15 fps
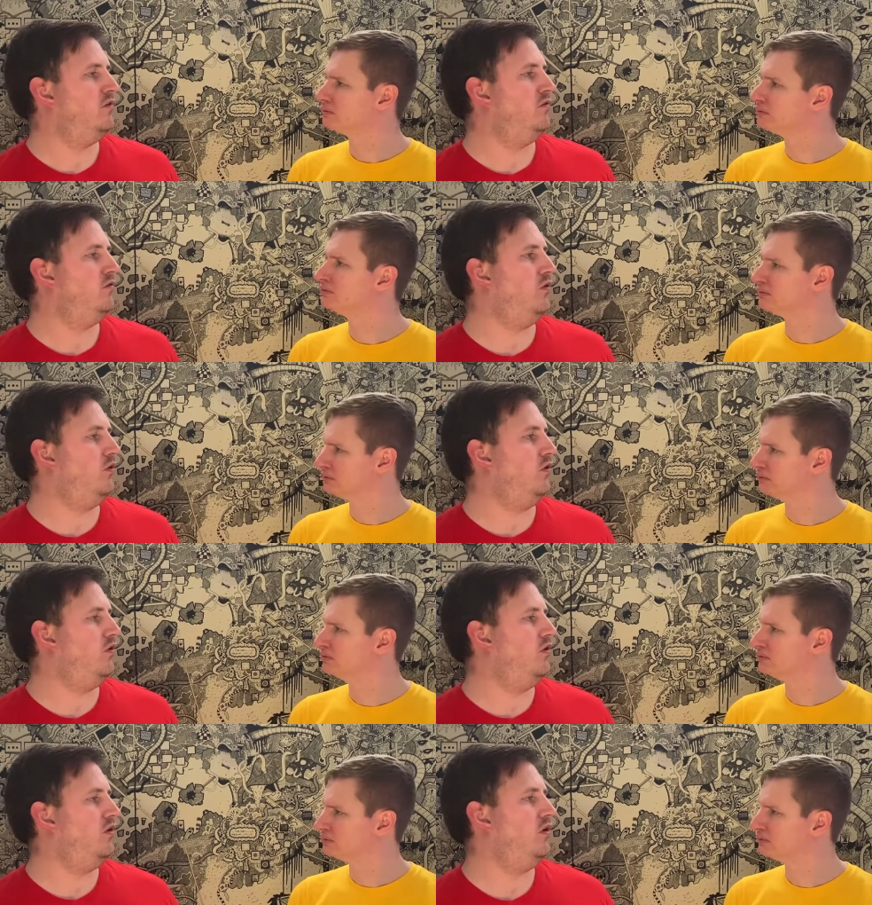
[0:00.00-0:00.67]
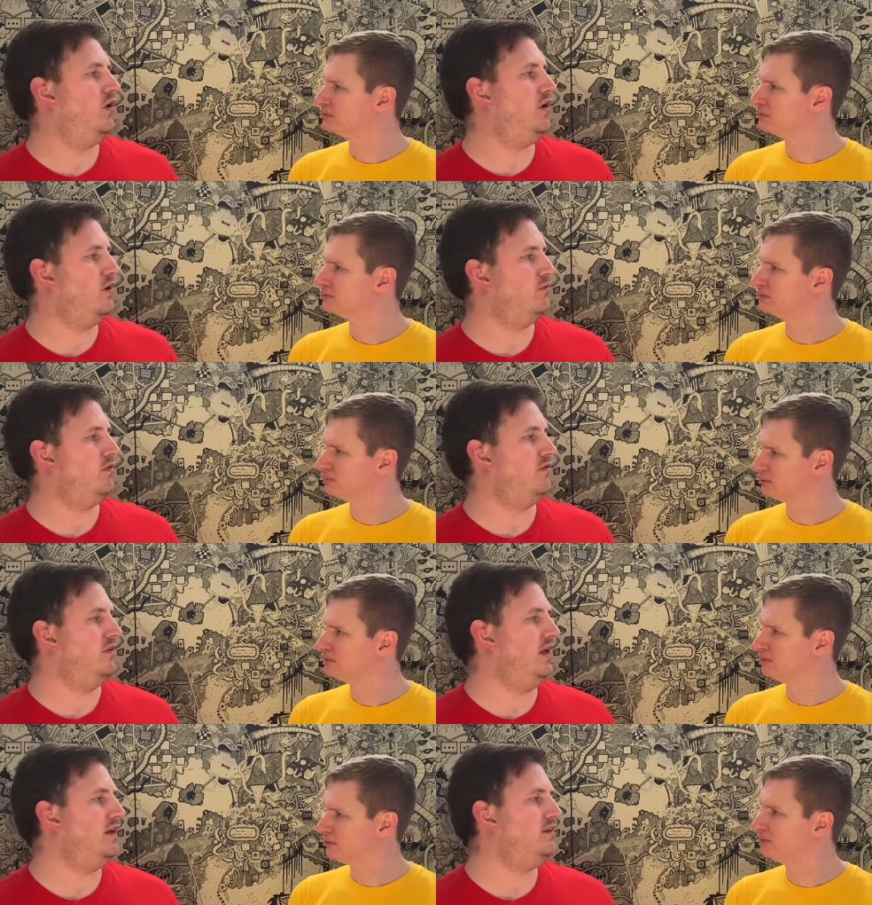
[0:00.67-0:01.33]
Speaker 1: for a
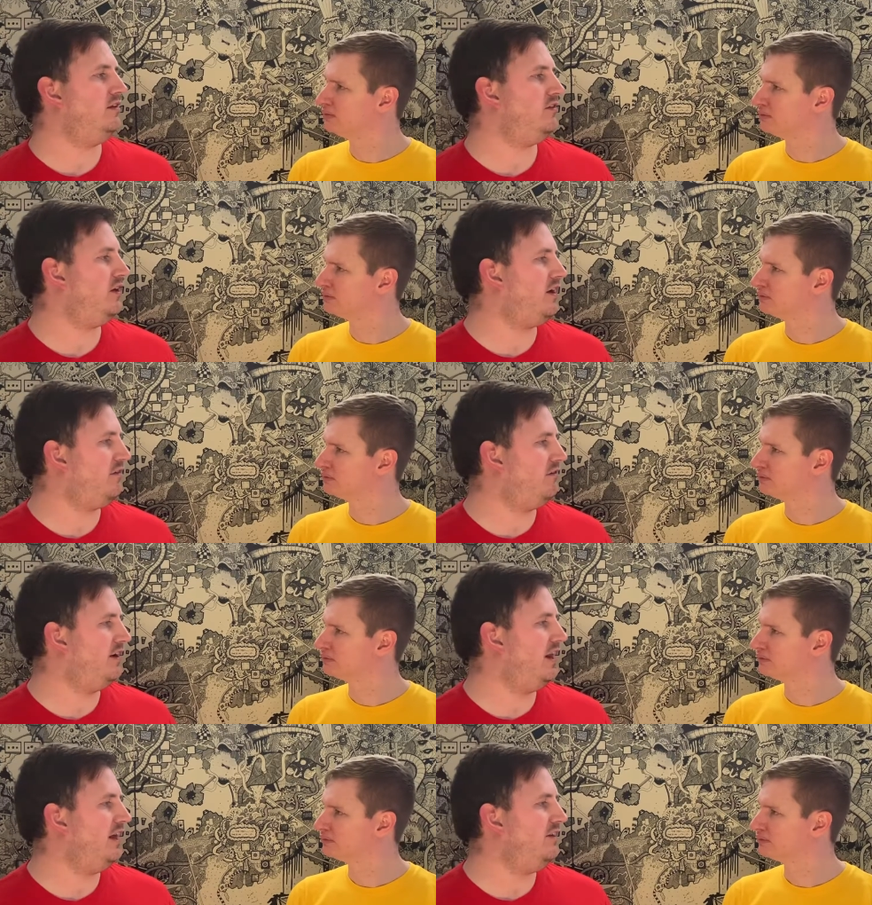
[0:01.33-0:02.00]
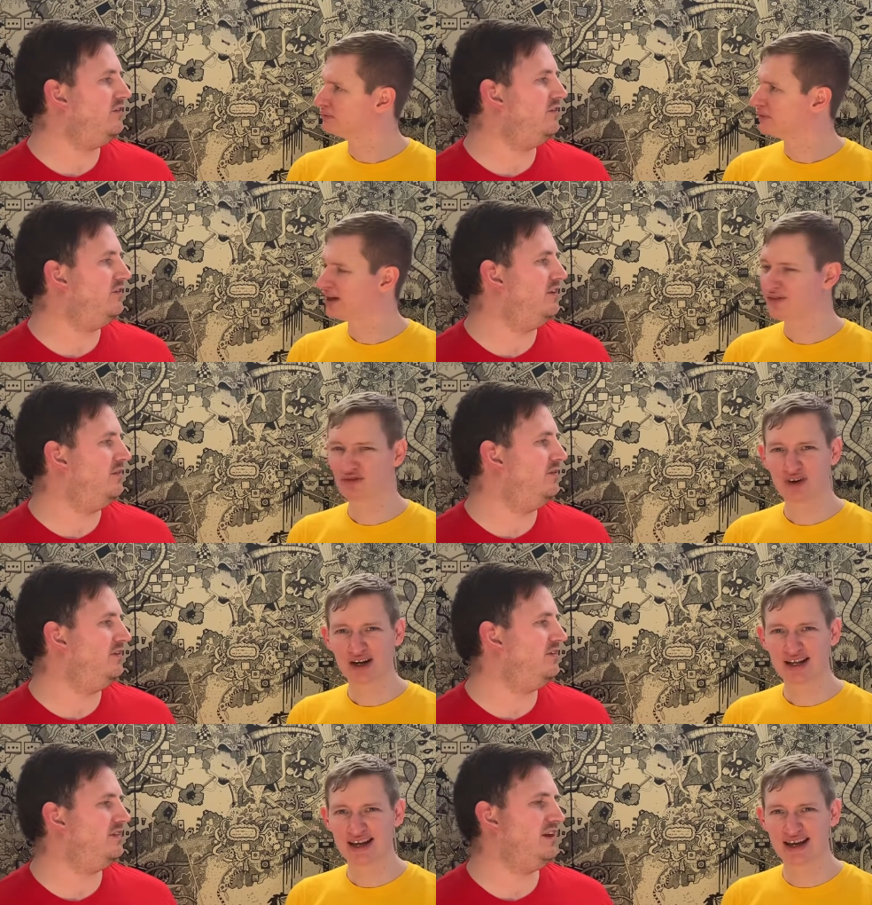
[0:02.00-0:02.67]
number of years. It's like a relationship,
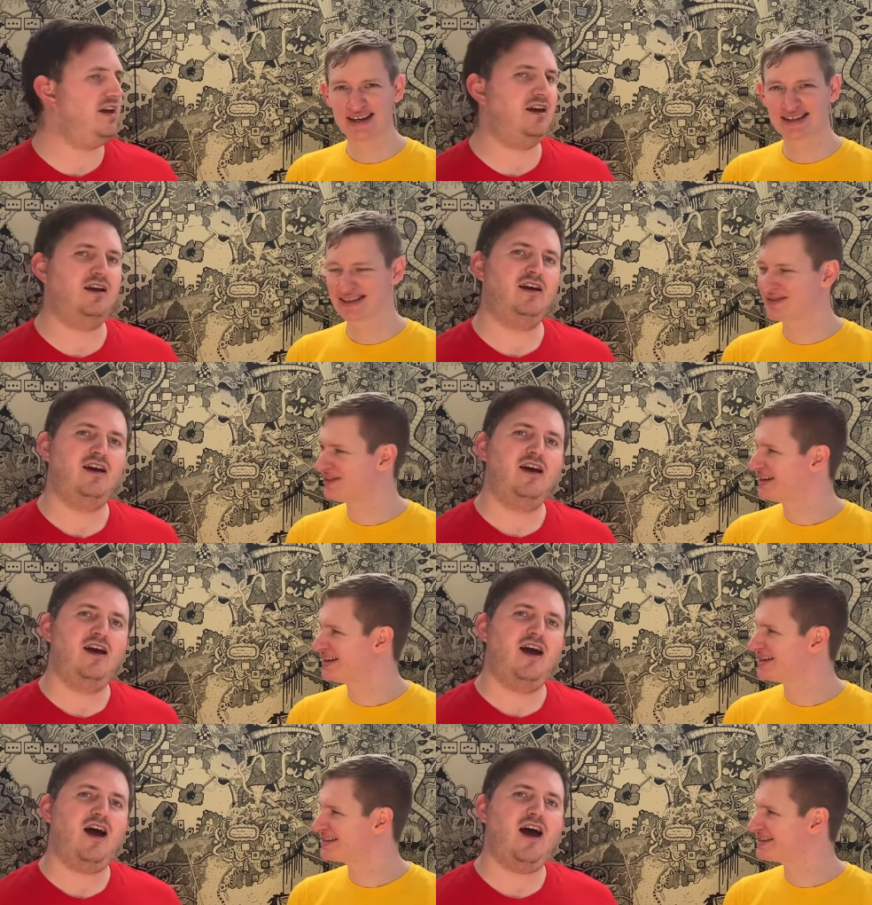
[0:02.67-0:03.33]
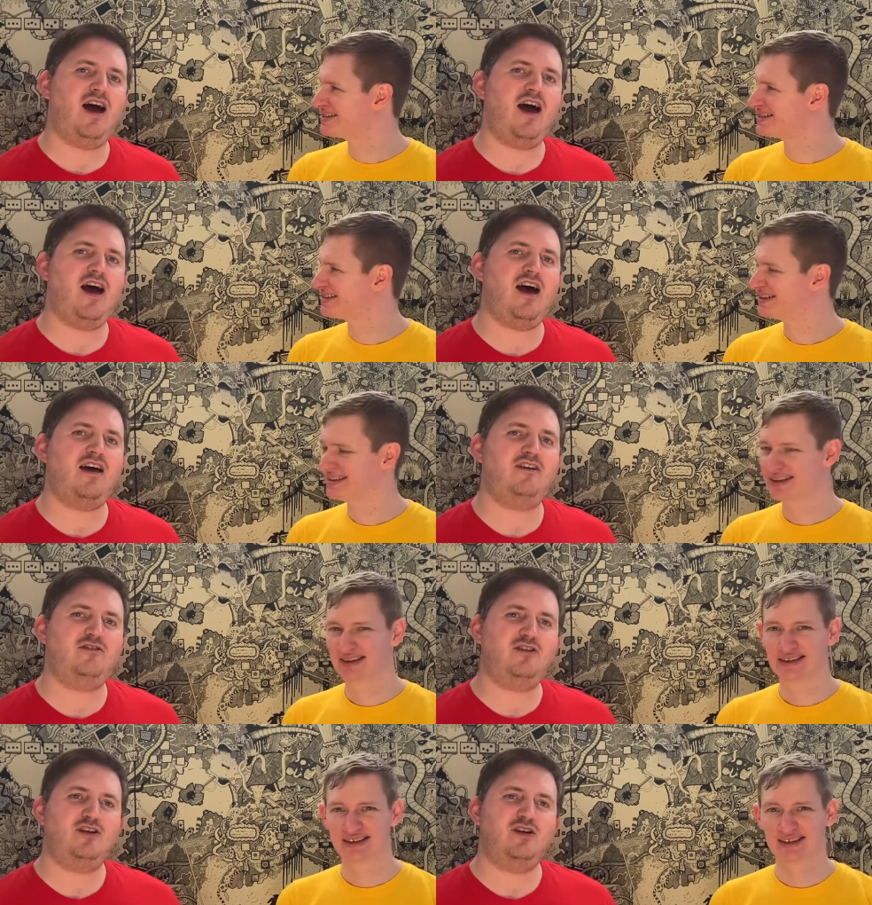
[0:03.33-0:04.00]
it really isn't is, it? It really is. Uh,
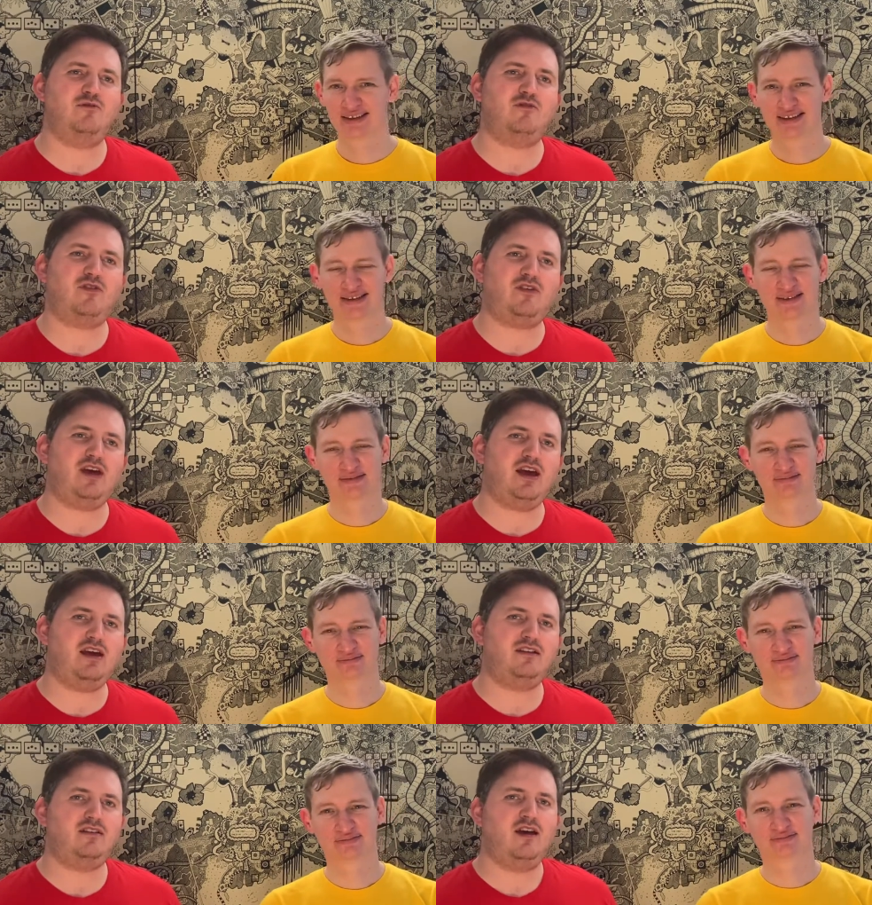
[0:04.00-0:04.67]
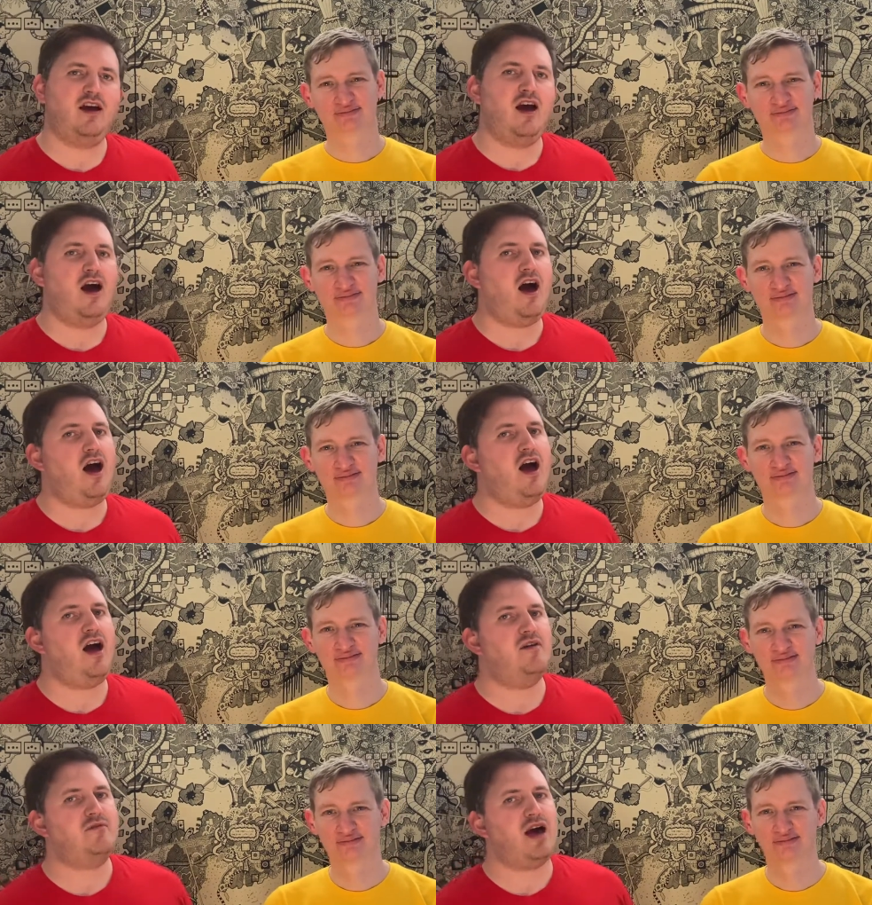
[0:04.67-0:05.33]
for a number of years.
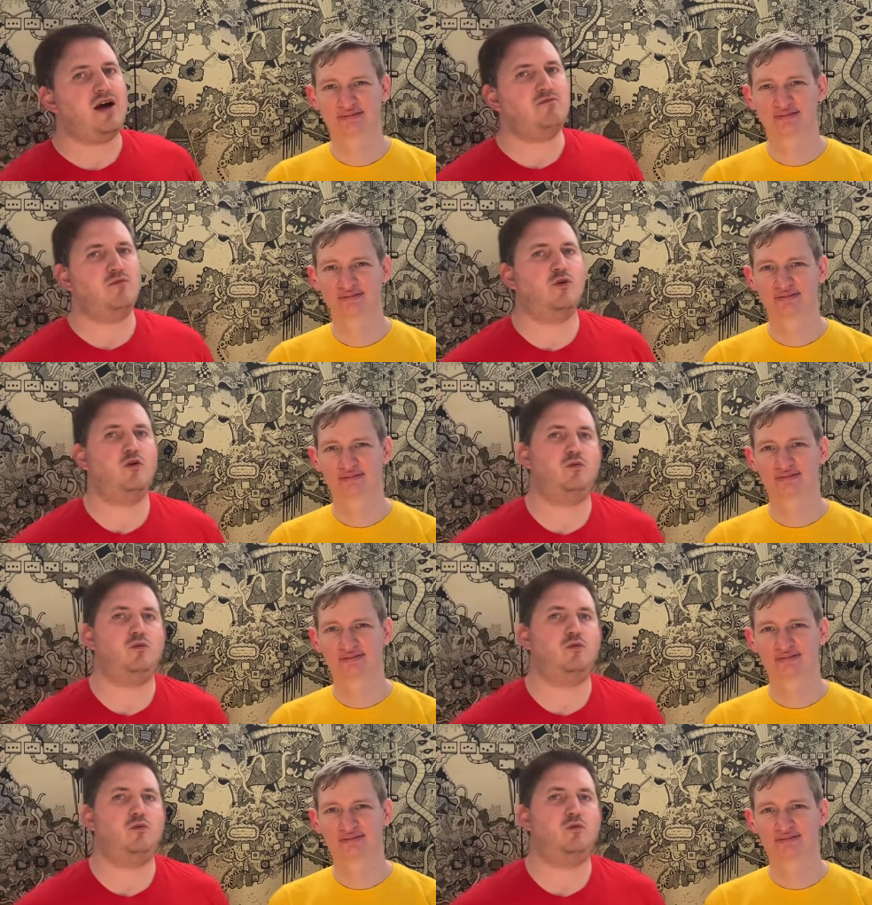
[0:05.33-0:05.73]
Um, and more